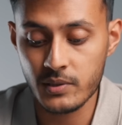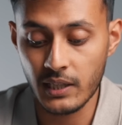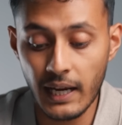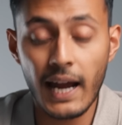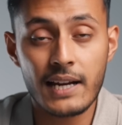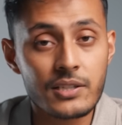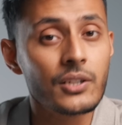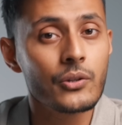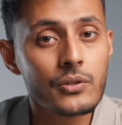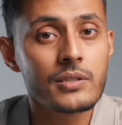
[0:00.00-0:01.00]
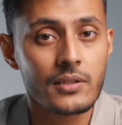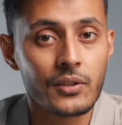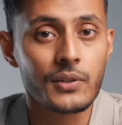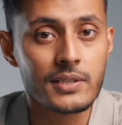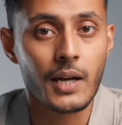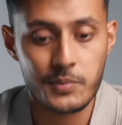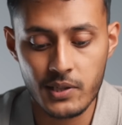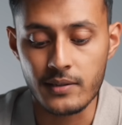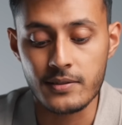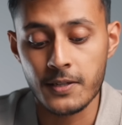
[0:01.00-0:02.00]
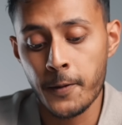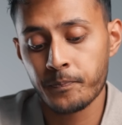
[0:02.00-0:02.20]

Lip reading: it actually uses the 3 times lens.